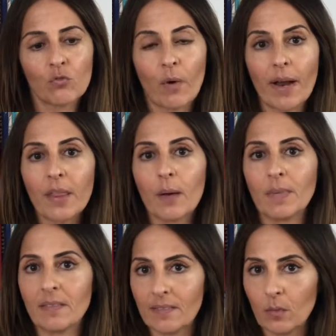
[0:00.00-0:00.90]
try
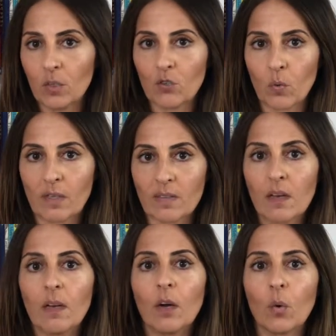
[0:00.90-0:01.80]
them and see which ones
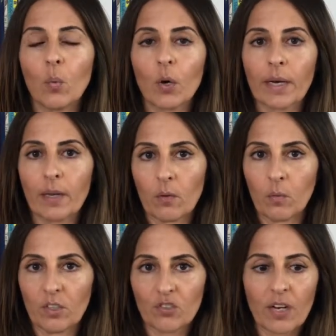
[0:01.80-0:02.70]
work at
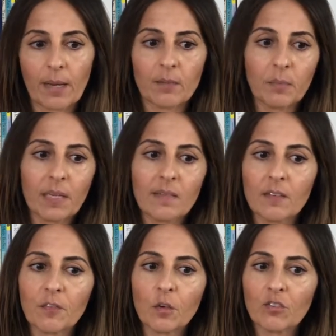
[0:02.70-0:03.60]
which times. Because
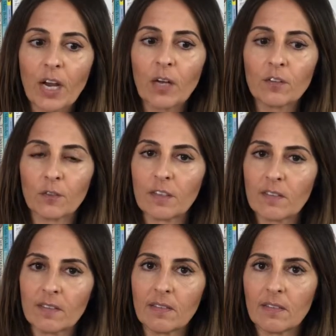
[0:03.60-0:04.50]
if your child, for
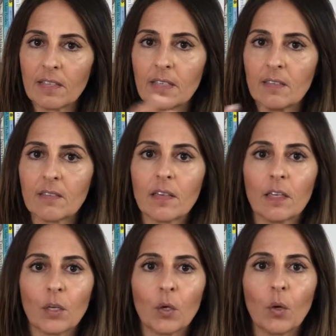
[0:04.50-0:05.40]
instance, is
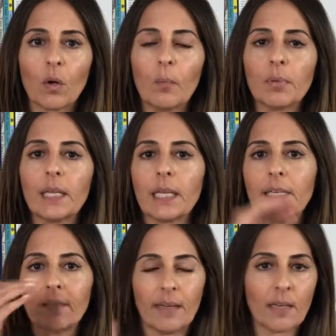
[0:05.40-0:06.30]

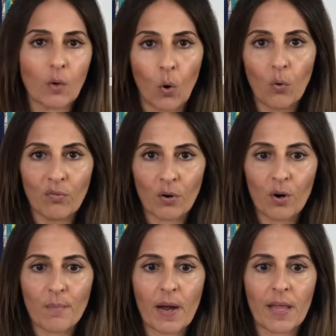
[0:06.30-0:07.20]
completely taken
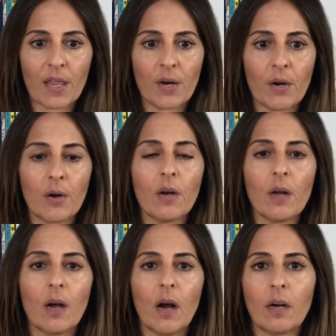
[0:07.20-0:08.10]
over by their
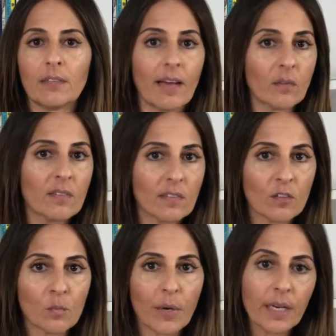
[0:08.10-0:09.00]

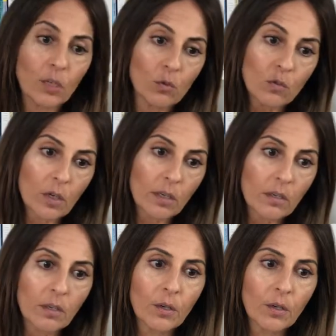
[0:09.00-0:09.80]
downstairs brain, and you start